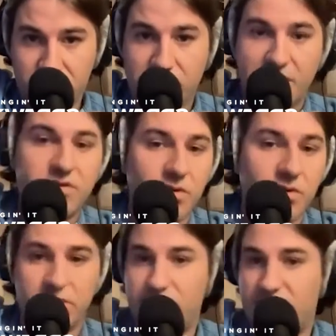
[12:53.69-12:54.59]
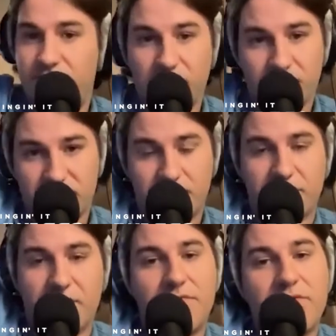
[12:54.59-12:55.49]
mentor type figures in my
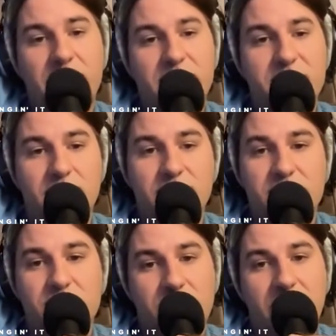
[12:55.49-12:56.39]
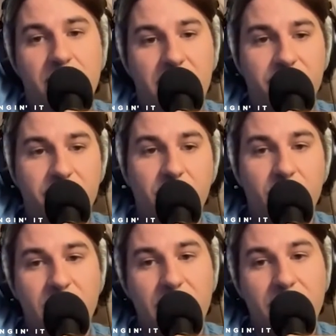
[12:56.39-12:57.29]
life through that time too that i met from
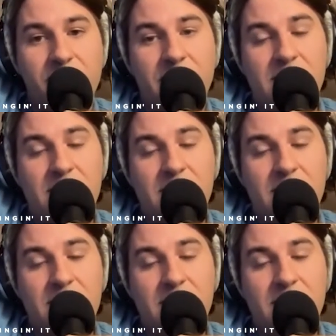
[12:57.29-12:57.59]
going out